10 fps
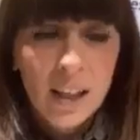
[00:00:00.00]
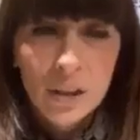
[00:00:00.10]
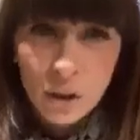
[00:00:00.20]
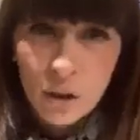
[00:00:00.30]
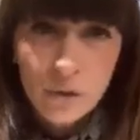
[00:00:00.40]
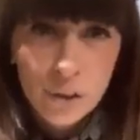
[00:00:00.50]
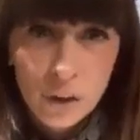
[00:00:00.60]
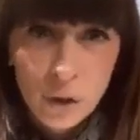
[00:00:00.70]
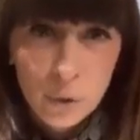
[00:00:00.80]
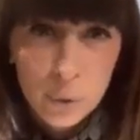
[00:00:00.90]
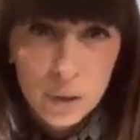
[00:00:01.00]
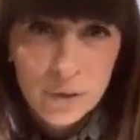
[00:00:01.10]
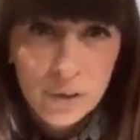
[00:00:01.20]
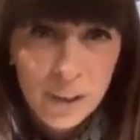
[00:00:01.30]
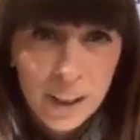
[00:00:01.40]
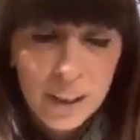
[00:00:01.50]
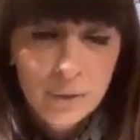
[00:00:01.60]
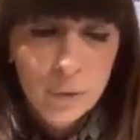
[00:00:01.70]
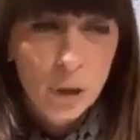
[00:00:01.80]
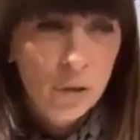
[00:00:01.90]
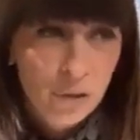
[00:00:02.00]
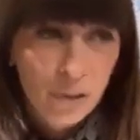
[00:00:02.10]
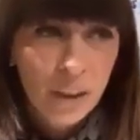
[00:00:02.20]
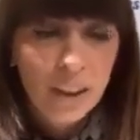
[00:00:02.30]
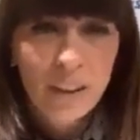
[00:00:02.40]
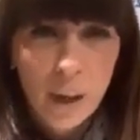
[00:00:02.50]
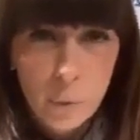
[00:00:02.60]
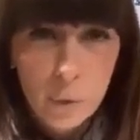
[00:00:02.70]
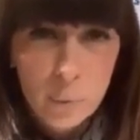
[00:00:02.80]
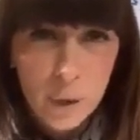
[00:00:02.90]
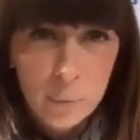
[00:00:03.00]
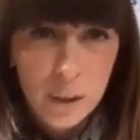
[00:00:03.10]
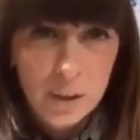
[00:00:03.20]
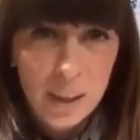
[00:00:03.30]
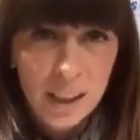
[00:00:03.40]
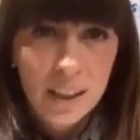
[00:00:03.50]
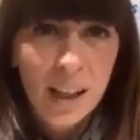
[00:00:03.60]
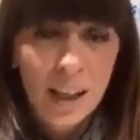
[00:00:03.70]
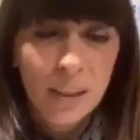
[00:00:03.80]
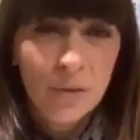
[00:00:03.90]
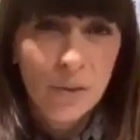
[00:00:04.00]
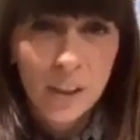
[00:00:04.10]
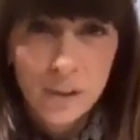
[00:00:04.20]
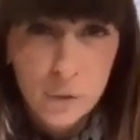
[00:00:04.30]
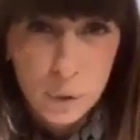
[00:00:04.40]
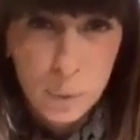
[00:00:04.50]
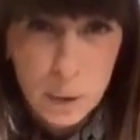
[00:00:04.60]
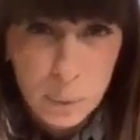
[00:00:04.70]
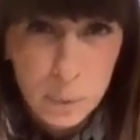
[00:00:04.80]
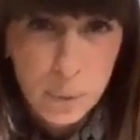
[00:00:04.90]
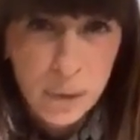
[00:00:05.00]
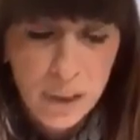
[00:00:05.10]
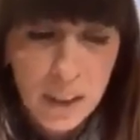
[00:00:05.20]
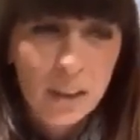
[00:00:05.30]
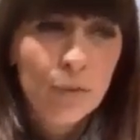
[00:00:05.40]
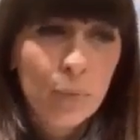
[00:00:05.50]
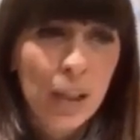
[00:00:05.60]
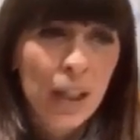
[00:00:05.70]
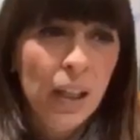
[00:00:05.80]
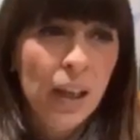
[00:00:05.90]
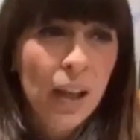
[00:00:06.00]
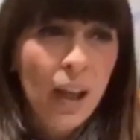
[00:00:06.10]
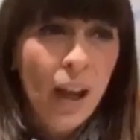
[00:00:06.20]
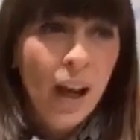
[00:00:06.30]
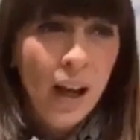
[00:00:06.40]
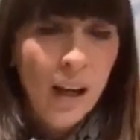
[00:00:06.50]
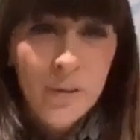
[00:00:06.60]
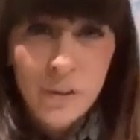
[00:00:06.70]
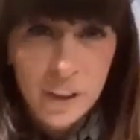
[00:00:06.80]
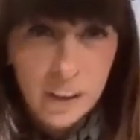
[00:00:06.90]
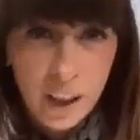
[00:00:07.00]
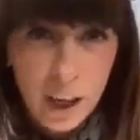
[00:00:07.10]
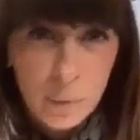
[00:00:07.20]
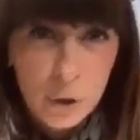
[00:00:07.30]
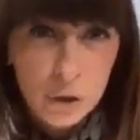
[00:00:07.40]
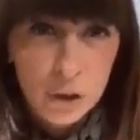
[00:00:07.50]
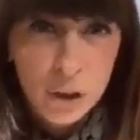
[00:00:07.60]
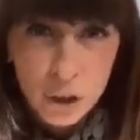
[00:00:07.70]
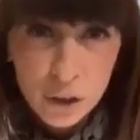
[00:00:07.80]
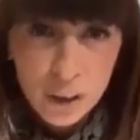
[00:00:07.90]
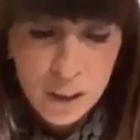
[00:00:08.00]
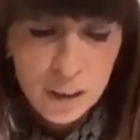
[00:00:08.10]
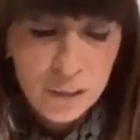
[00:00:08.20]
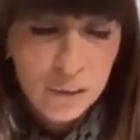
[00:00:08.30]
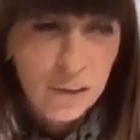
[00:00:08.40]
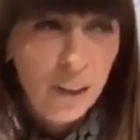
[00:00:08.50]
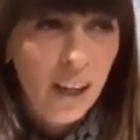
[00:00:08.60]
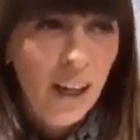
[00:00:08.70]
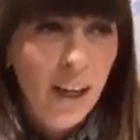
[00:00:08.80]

It's often always fear, fear I won't meet my deadline, fear of what people will think of me, fear that I'm not good enough.